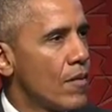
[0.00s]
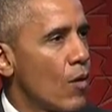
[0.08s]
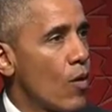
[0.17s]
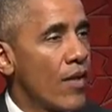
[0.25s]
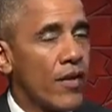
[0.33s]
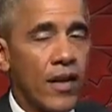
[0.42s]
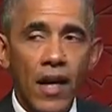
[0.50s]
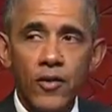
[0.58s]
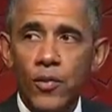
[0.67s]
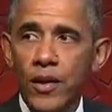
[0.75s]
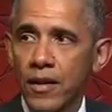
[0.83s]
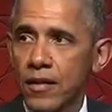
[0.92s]
Around the
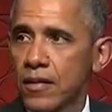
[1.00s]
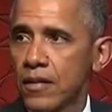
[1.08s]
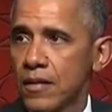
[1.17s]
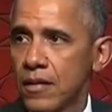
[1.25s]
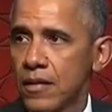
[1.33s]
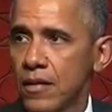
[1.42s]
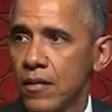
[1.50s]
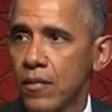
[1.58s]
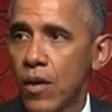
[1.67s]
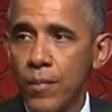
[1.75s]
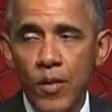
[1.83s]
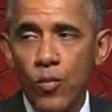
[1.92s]
country,
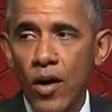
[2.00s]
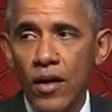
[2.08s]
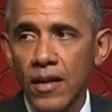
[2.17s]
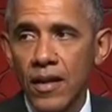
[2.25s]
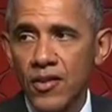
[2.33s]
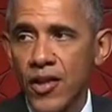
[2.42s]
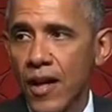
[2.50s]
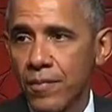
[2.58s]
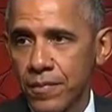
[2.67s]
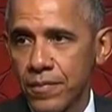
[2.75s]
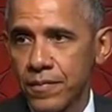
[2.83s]
women wearing the hijab,